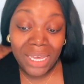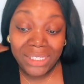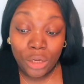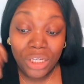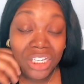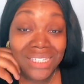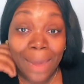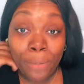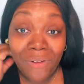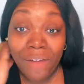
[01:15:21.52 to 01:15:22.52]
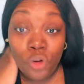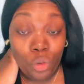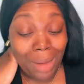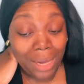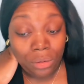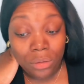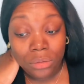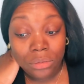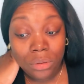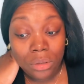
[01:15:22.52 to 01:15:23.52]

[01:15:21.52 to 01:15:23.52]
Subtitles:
It's a type of revenue model.